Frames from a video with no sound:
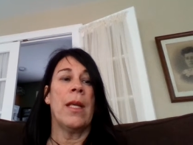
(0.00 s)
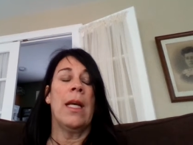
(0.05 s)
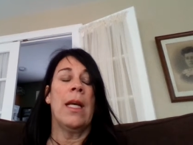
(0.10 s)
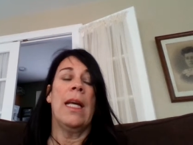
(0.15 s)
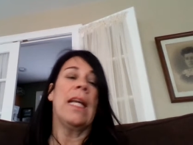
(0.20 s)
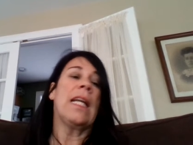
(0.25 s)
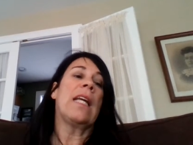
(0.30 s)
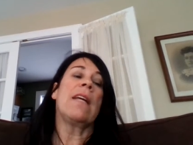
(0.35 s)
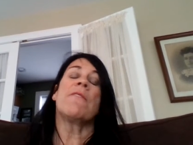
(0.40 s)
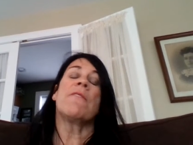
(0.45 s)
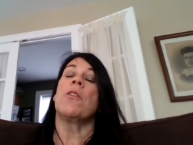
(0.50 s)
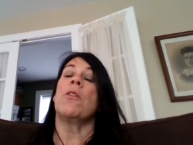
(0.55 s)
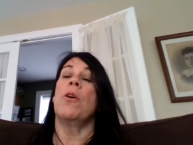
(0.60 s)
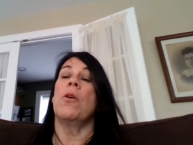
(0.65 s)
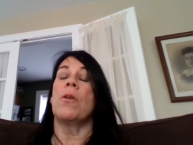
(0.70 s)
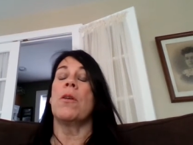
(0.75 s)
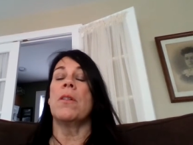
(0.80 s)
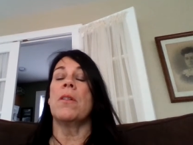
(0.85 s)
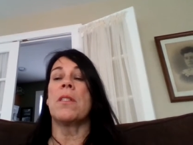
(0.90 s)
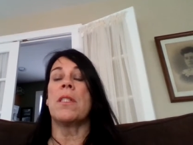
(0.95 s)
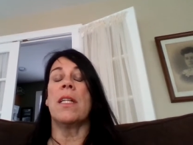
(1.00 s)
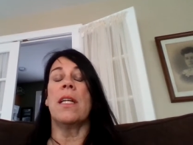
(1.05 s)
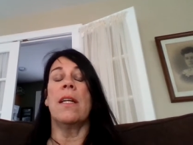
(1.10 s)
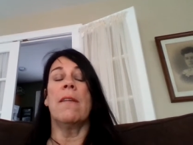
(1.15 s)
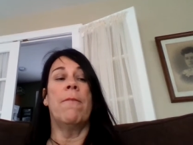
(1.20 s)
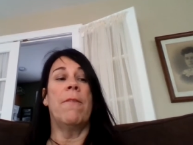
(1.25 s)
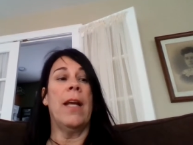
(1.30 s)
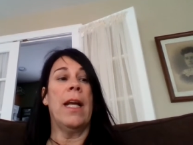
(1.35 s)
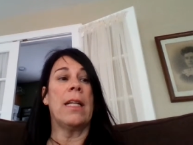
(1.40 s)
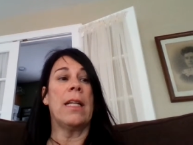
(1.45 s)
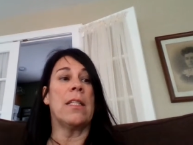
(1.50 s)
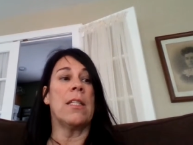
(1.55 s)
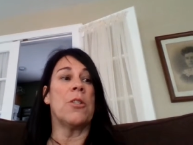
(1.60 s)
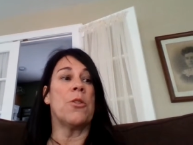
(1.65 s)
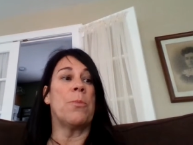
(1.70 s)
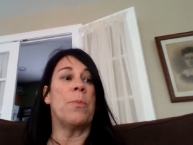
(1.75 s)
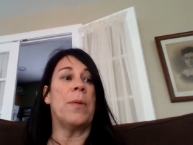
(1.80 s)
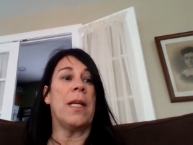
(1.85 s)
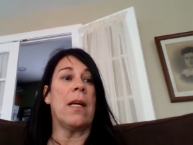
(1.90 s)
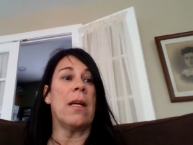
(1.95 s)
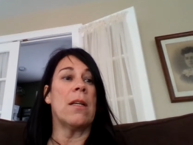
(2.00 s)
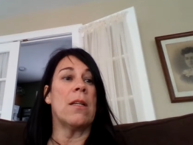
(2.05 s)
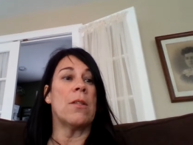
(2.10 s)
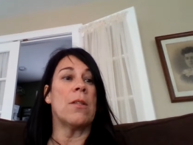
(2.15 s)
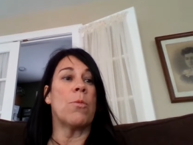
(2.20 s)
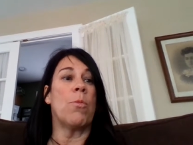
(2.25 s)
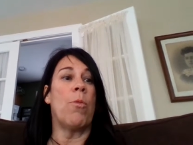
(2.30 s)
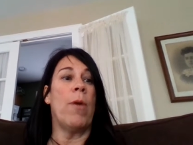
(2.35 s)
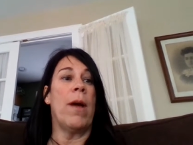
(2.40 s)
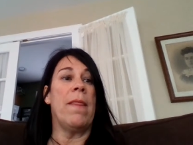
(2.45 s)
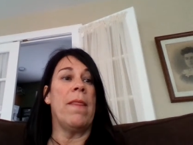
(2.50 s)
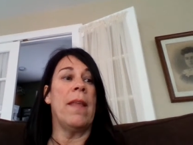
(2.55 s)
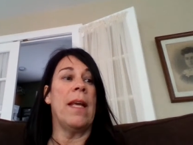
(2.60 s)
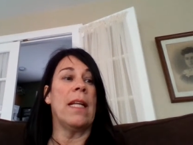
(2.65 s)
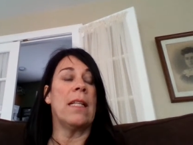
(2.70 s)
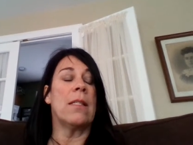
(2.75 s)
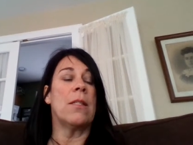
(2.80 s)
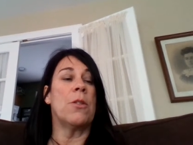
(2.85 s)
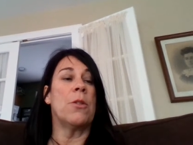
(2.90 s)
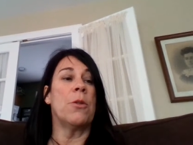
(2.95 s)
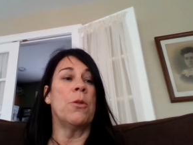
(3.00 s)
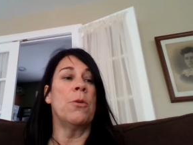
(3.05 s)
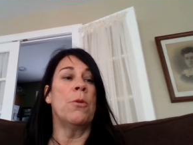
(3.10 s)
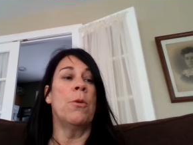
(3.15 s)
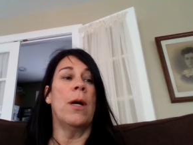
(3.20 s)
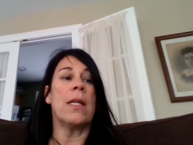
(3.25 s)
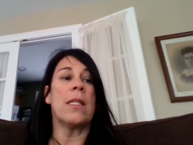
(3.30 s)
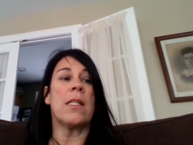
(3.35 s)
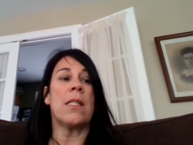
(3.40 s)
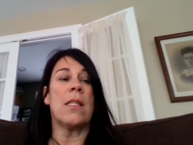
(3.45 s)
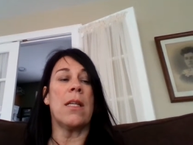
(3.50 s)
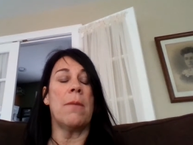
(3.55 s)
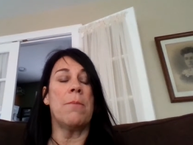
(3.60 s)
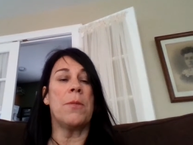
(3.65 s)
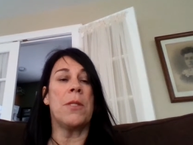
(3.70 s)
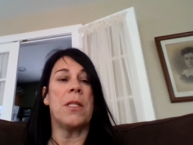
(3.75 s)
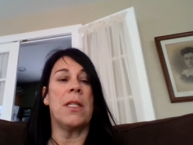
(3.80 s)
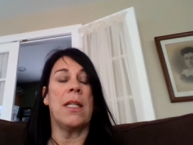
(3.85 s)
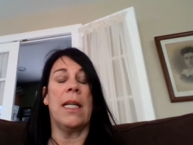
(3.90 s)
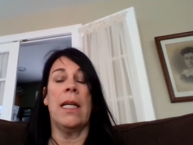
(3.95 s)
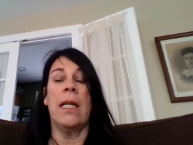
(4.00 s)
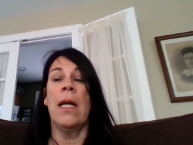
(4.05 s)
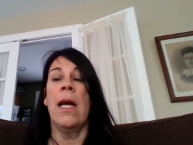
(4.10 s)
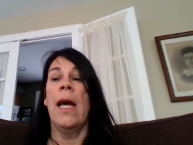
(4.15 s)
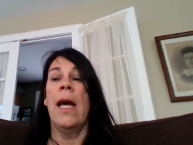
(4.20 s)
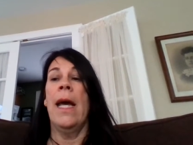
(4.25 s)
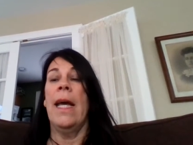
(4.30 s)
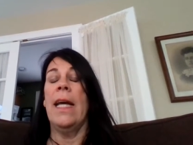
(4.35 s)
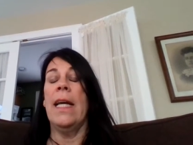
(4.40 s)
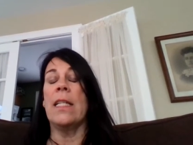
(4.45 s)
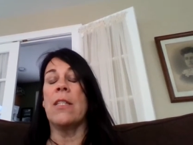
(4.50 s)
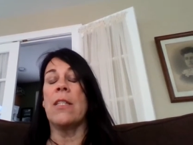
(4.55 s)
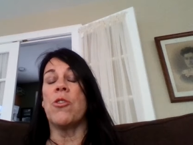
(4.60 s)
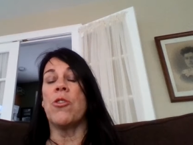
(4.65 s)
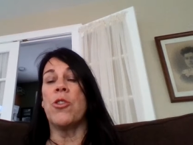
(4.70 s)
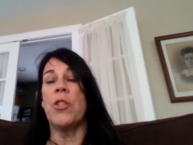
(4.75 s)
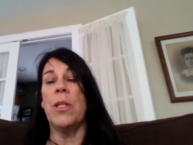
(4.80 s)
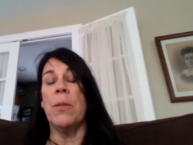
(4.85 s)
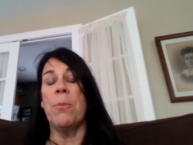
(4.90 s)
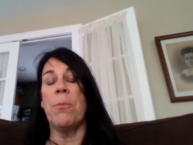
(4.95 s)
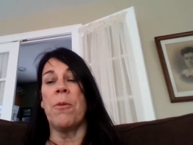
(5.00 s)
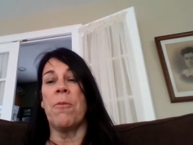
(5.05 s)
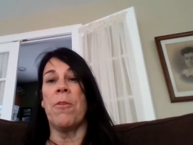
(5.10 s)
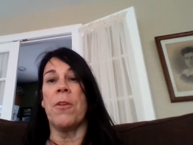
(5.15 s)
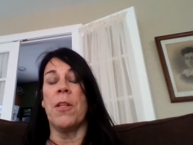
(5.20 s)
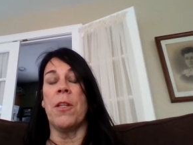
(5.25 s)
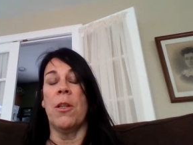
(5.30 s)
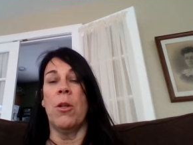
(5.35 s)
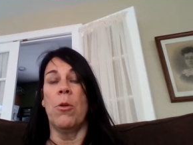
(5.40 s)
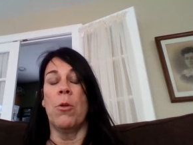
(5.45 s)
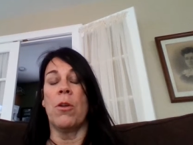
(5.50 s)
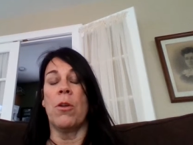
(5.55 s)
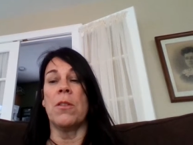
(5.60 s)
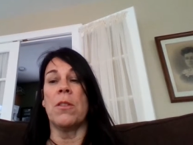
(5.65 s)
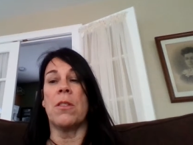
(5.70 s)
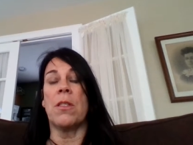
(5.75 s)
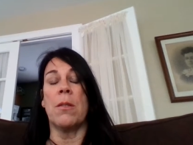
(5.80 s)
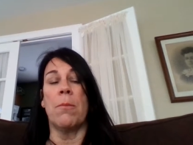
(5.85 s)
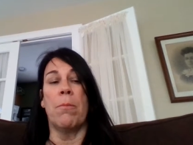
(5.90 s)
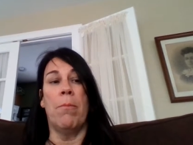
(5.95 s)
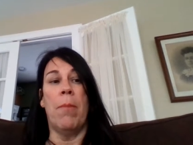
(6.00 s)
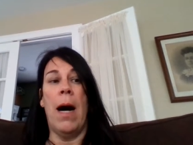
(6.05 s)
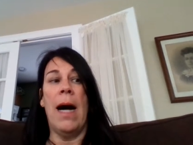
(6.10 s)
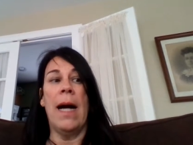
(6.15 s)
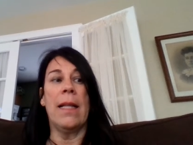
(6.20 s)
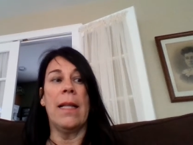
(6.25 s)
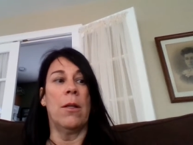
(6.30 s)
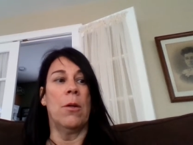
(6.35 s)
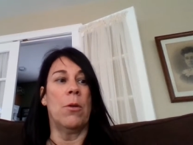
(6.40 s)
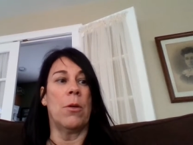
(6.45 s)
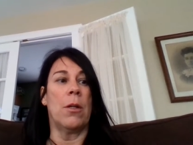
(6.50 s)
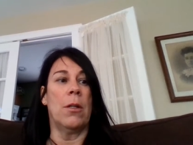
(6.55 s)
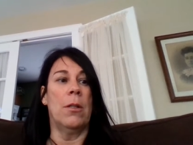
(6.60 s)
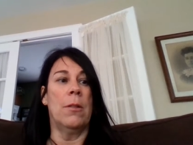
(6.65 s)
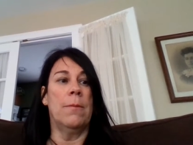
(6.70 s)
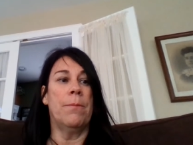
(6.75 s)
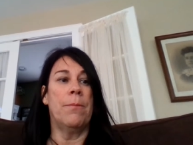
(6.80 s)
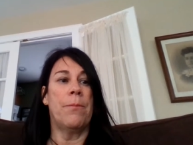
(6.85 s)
It gives locals the advantage because when they do a subsidy, it's cheaper for the locals to buy local.